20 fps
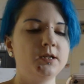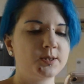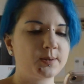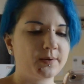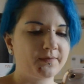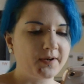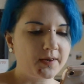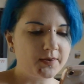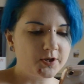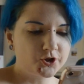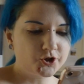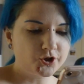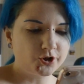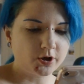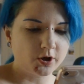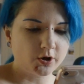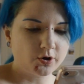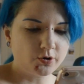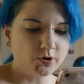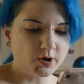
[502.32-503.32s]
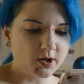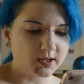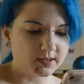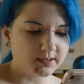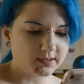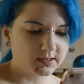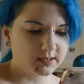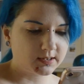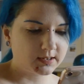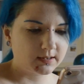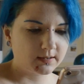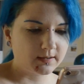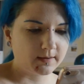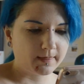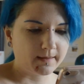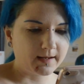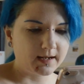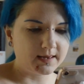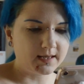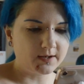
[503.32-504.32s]
So I've done the sugar crust.
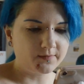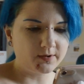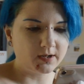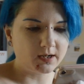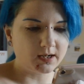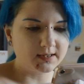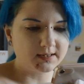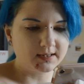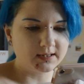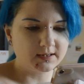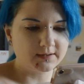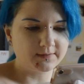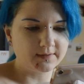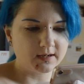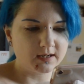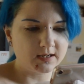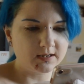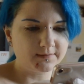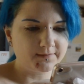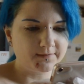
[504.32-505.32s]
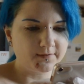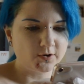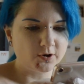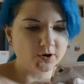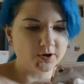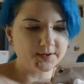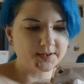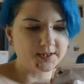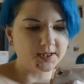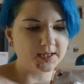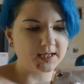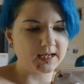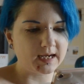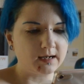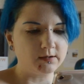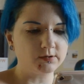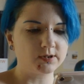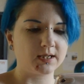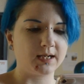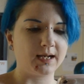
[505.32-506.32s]
He then realises he's forgotten the
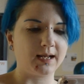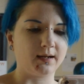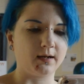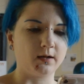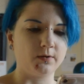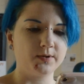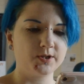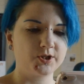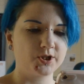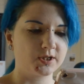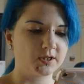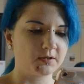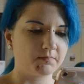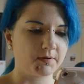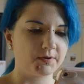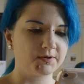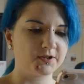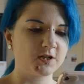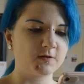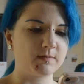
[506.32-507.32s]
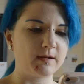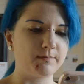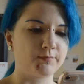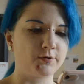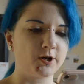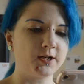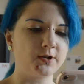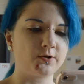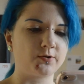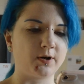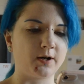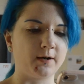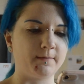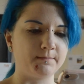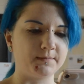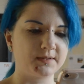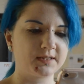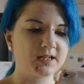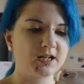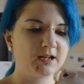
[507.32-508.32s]
outer layer, which is supposed to be
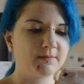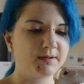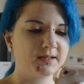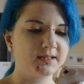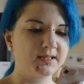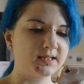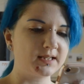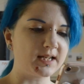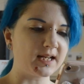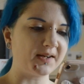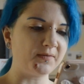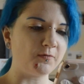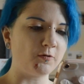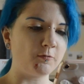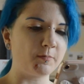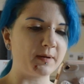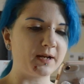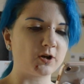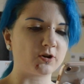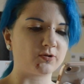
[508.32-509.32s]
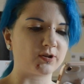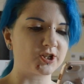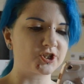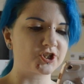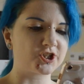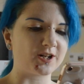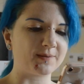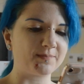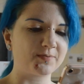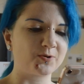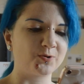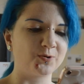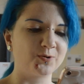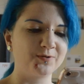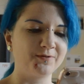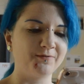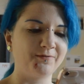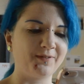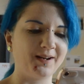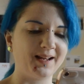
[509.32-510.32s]
breadcrumbs, but today will be crushed up
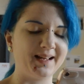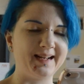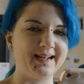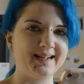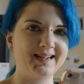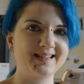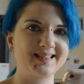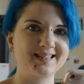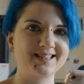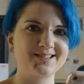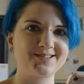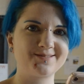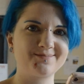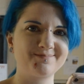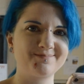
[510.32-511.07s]
cornflakes.